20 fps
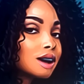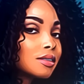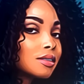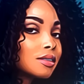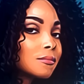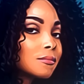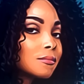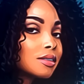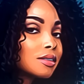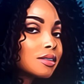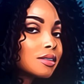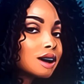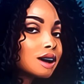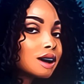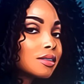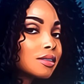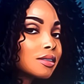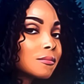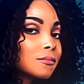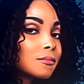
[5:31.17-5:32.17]
that they will
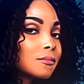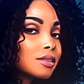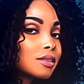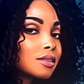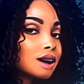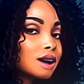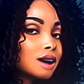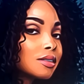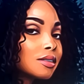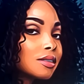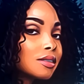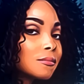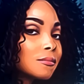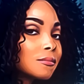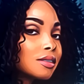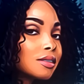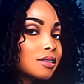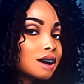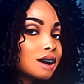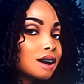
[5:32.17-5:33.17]
X that
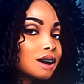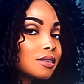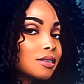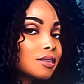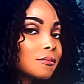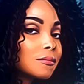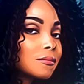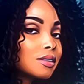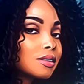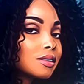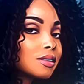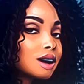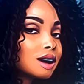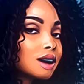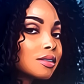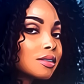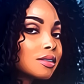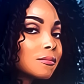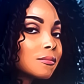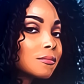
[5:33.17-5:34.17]
episode and spare
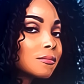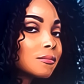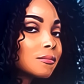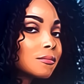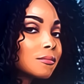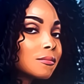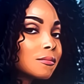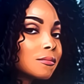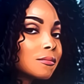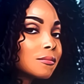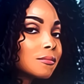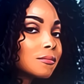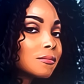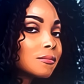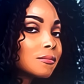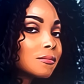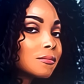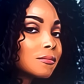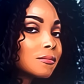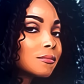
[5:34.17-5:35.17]
Lauren because we don't want to see
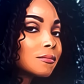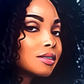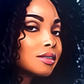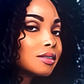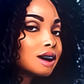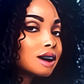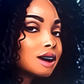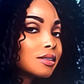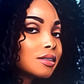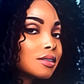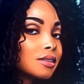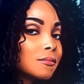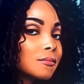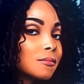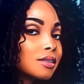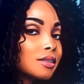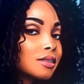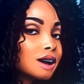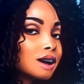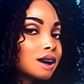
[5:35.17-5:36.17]
Orion, baby. We don't
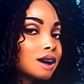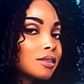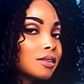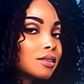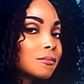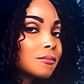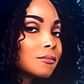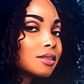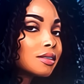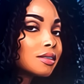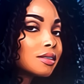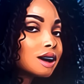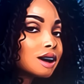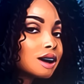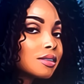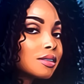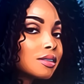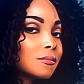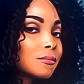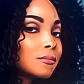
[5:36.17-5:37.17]
give a damn.
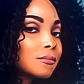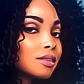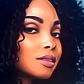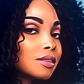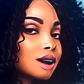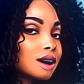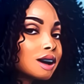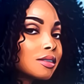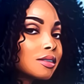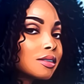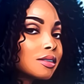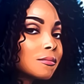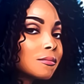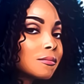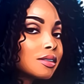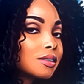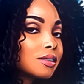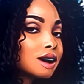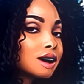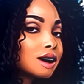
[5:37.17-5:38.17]
Anywho, only
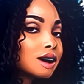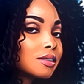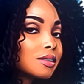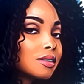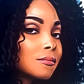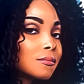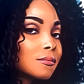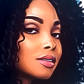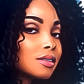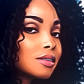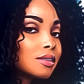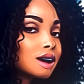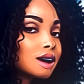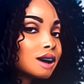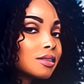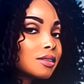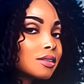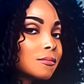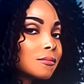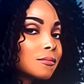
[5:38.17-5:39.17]
two and a half men are
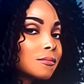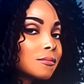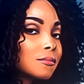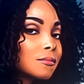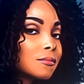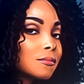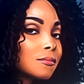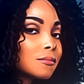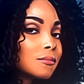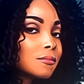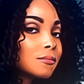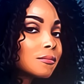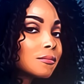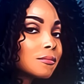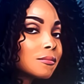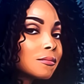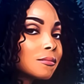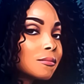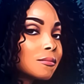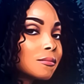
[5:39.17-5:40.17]
standing
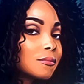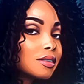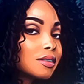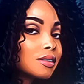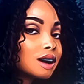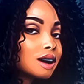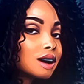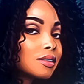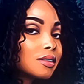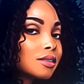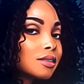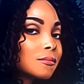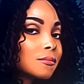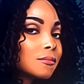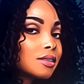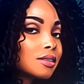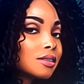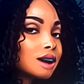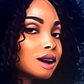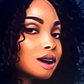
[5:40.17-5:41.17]
because we have
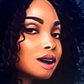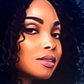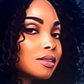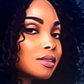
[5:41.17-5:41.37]
Brennan